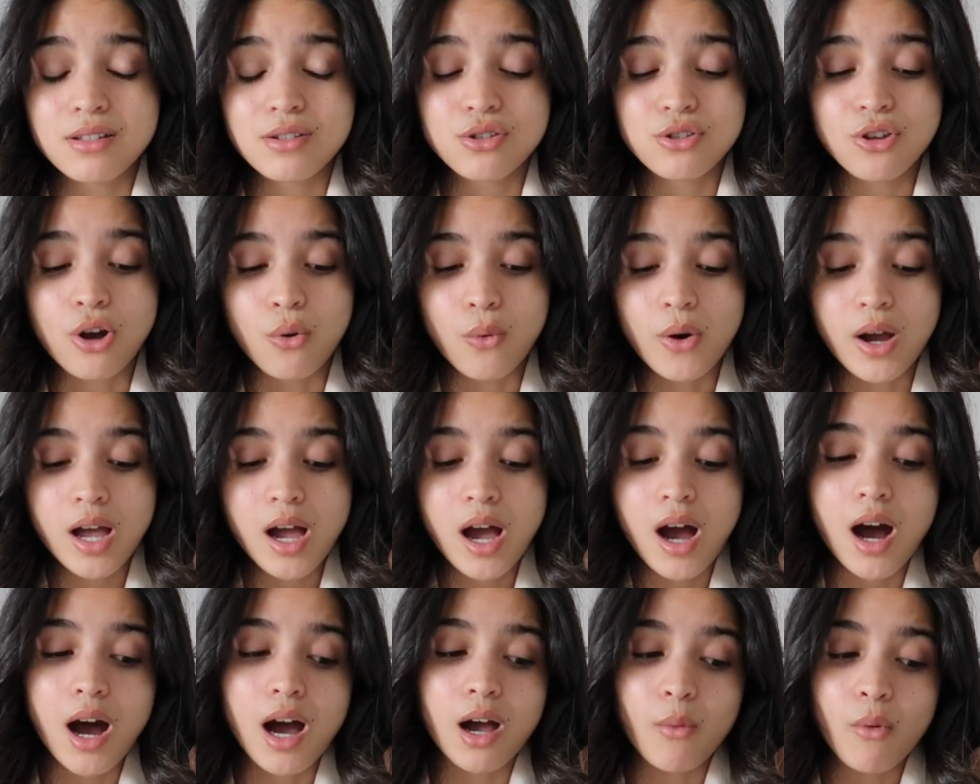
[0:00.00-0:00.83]
So
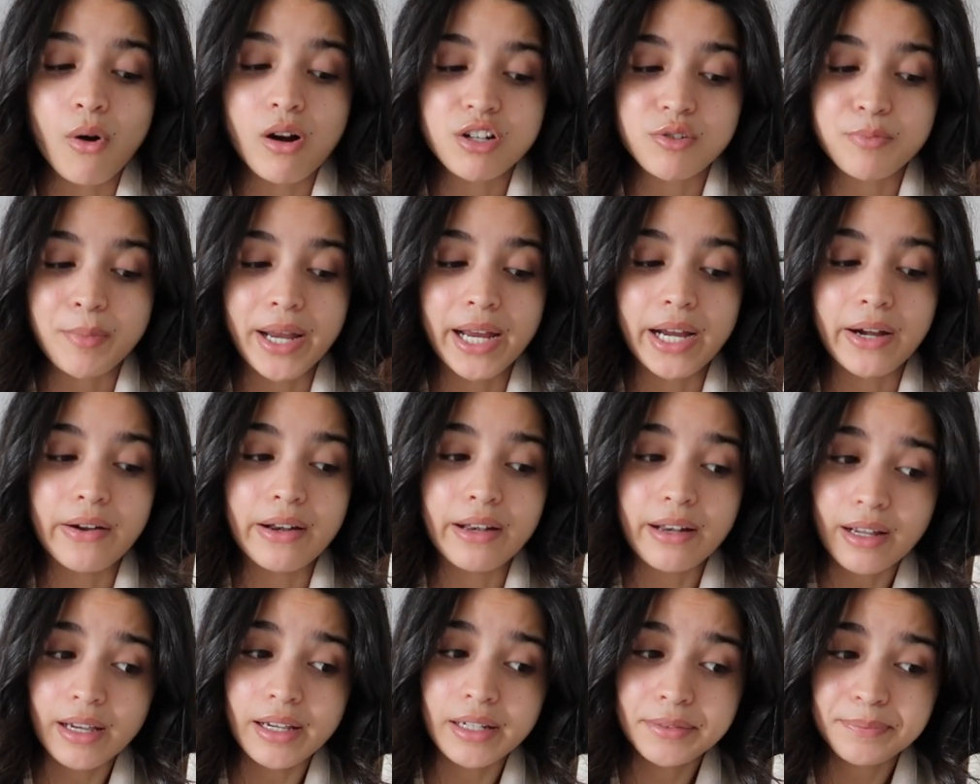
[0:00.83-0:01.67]
I wash my hair
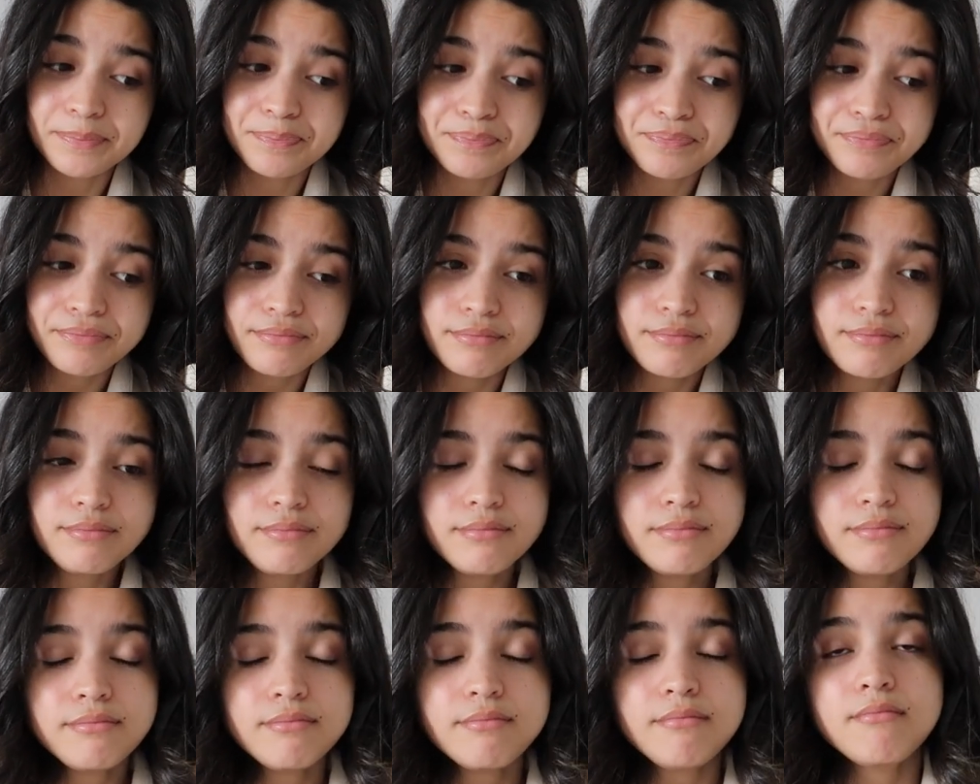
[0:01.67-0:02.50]
at night
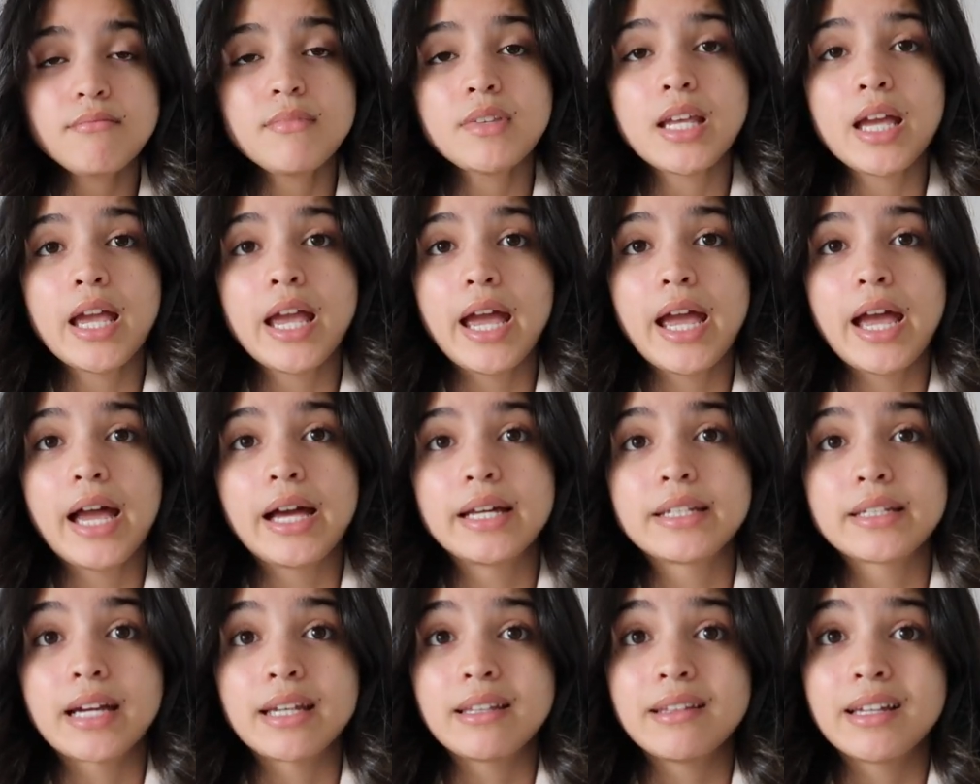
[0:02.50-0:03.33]

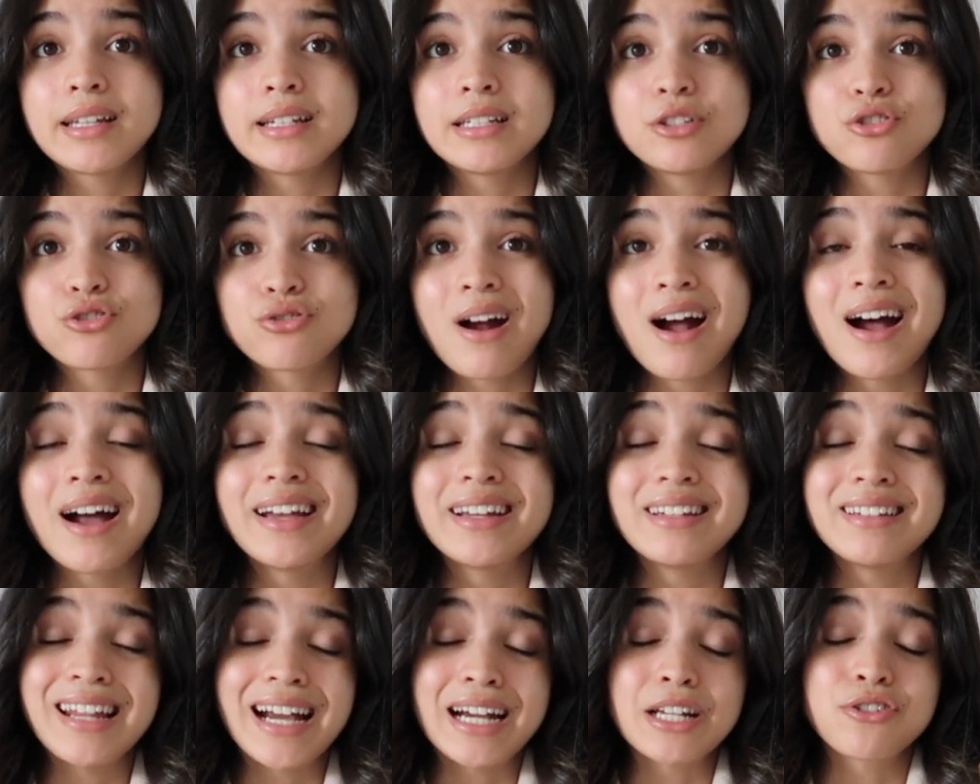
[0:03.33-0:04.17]
and I let it
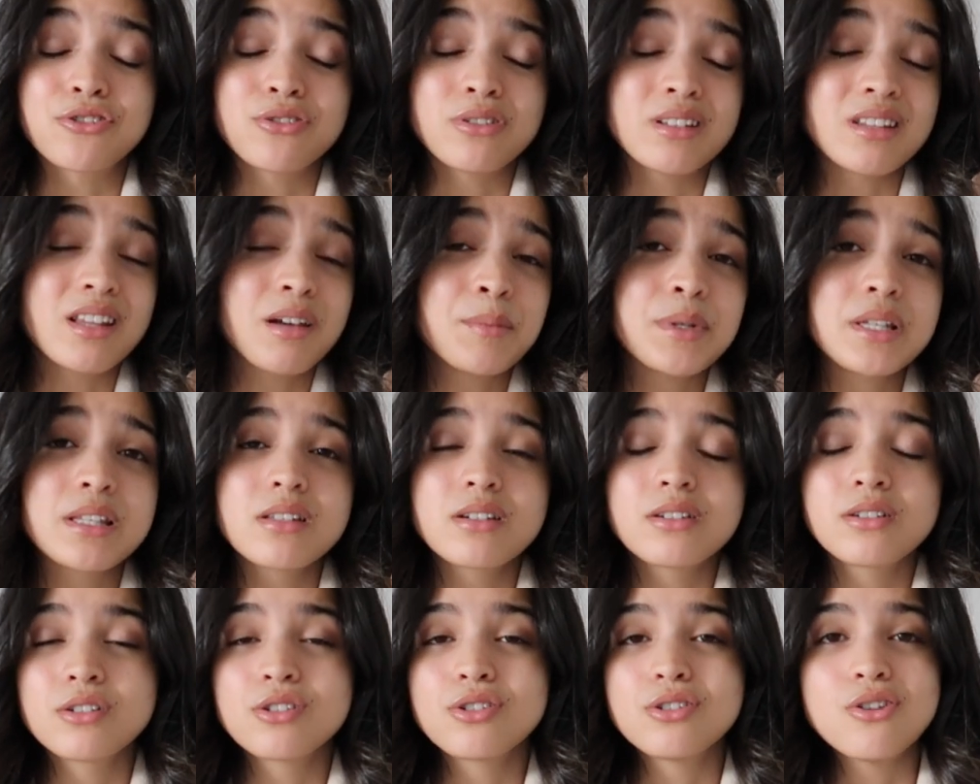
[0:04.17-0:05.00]
dry naturally. That means
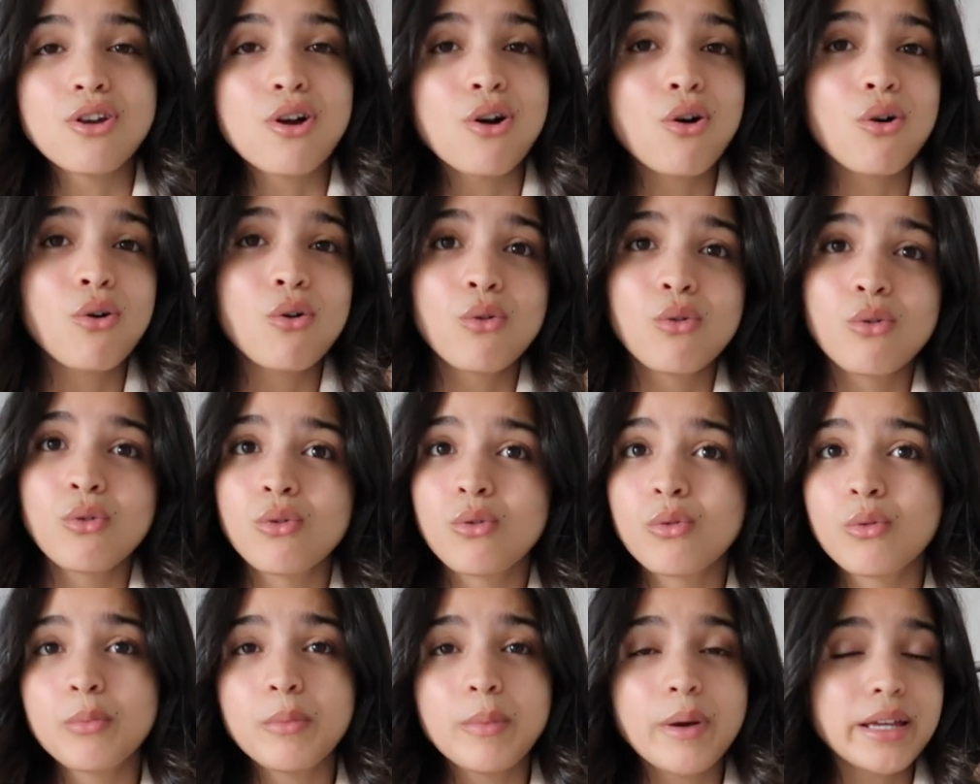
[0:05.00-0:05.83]
there is
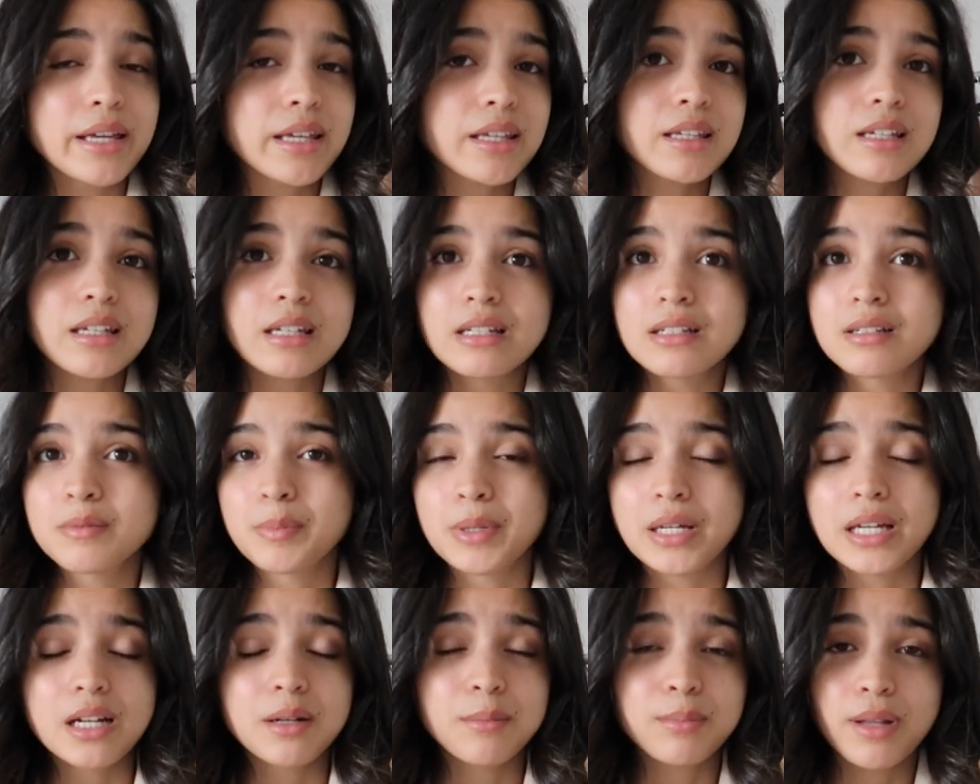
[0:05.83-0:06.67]
no heat
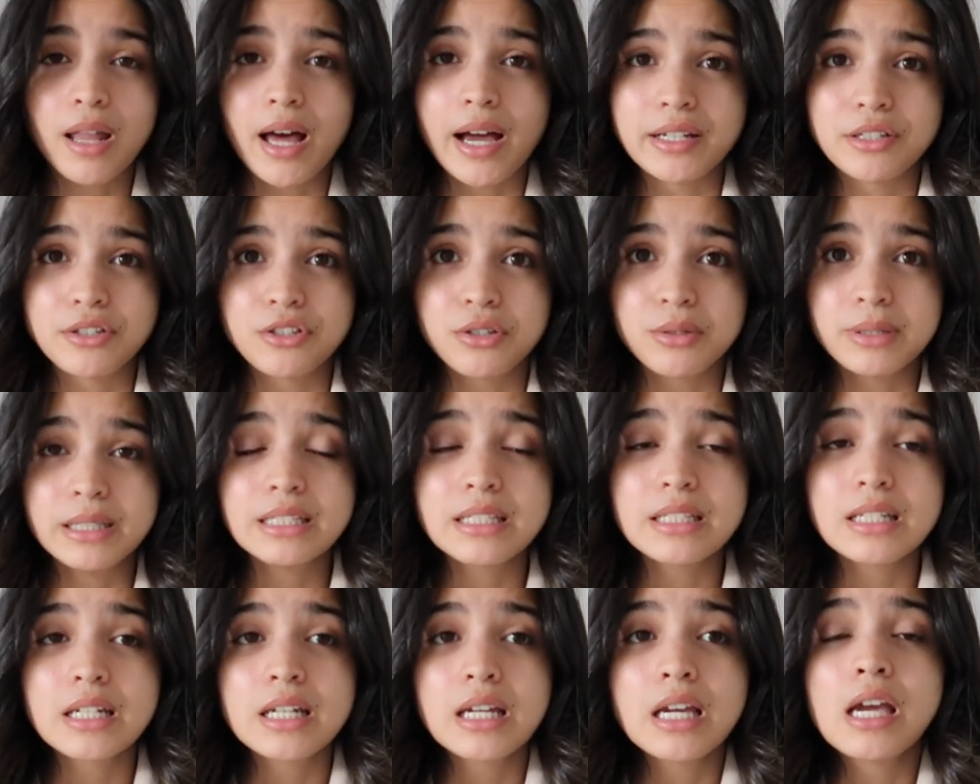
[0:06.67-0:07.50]
being applied to
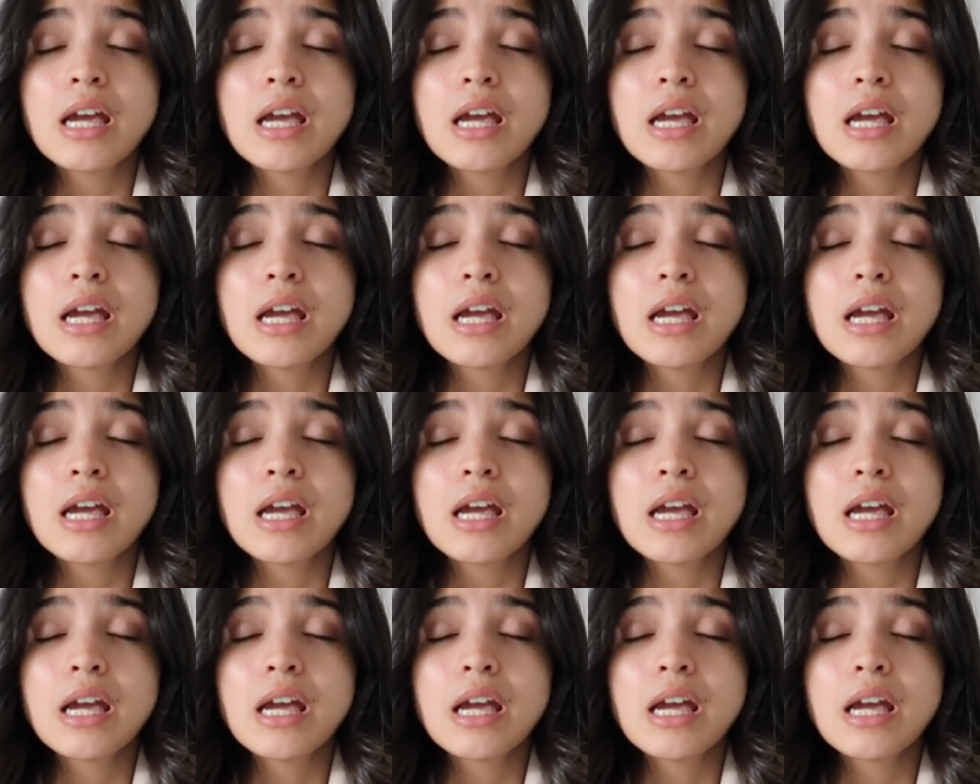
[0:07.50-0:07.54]
it.